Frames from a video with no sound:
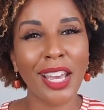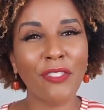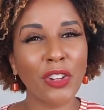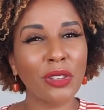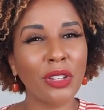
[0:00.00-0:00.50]

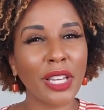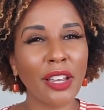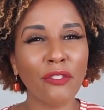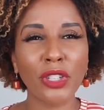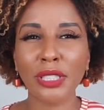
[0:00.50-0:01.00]
If you're looking
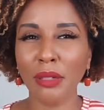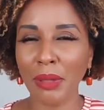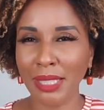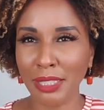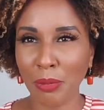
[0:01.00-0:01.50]
for some
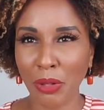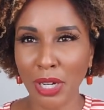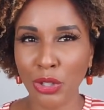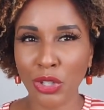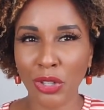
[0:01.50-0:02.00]

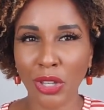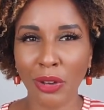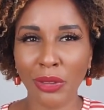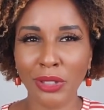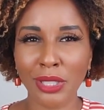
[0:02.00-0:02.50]
inspiration,
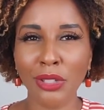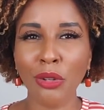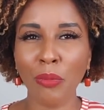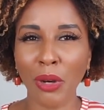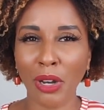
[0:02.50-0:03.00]
though, there's a
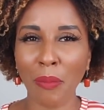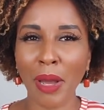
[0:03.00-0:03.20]
new book